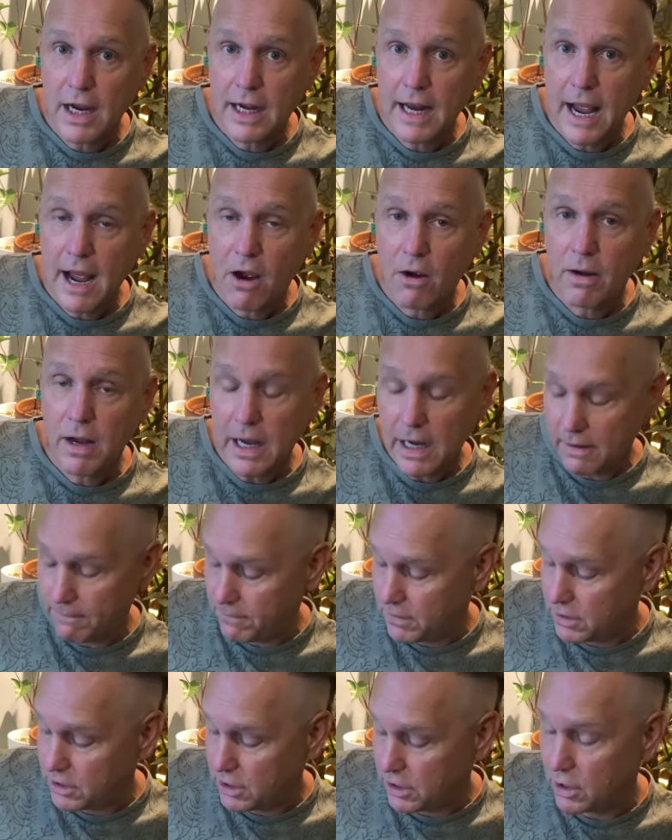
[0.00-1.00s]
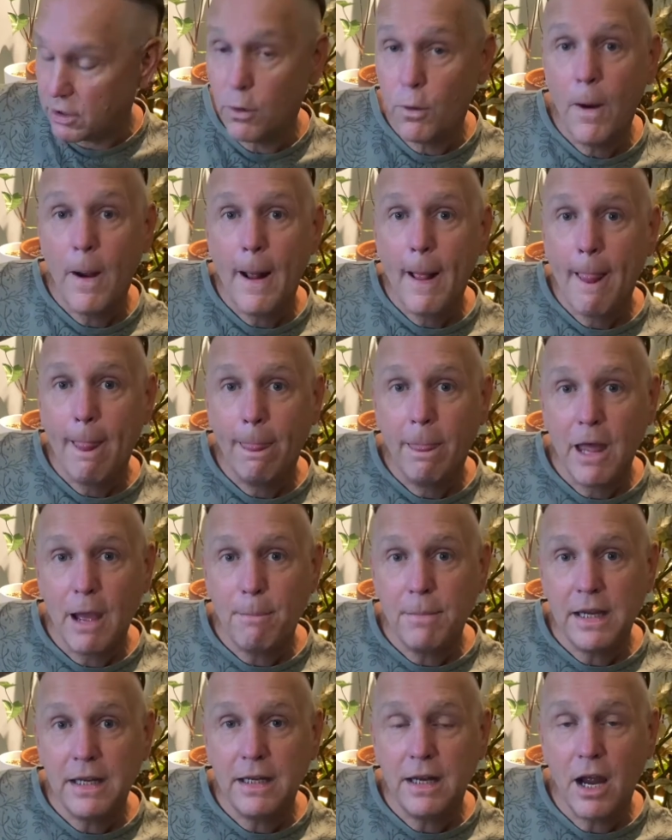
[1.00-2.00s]
it out. And if you do, let
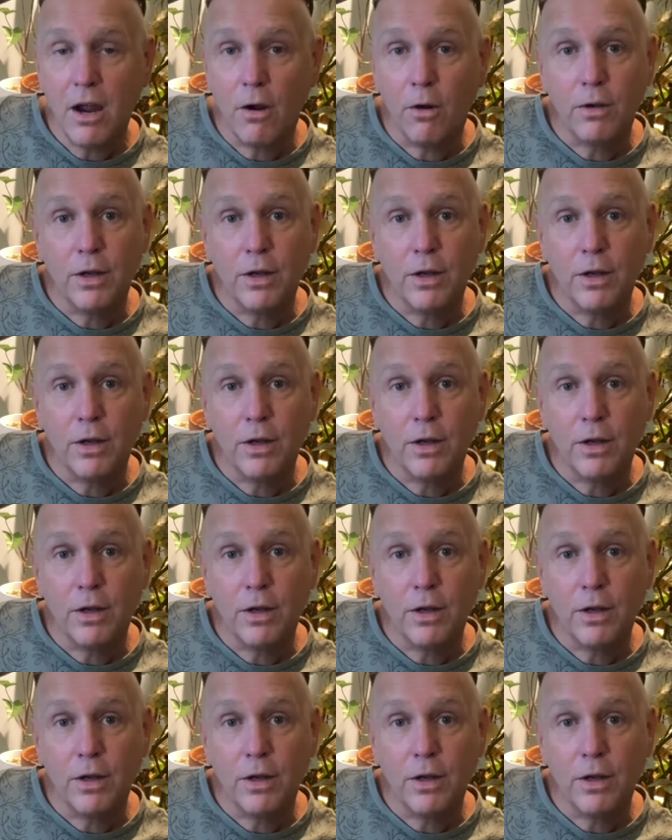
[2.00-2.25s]
me know,